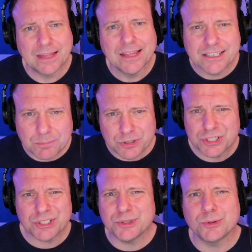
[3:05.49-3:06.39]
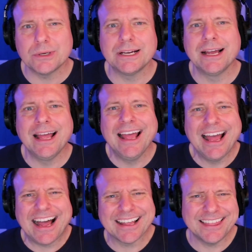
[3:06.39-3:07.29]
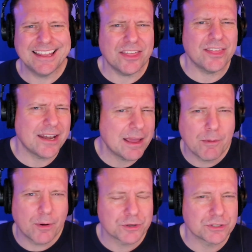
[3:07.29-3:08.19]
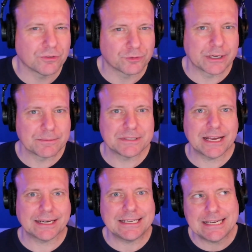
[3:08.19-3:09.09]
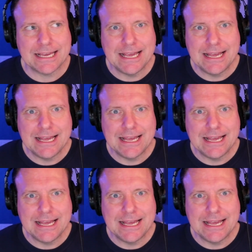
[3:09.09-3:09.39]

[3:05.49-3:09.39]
Number two, I think the name emotional freedom technique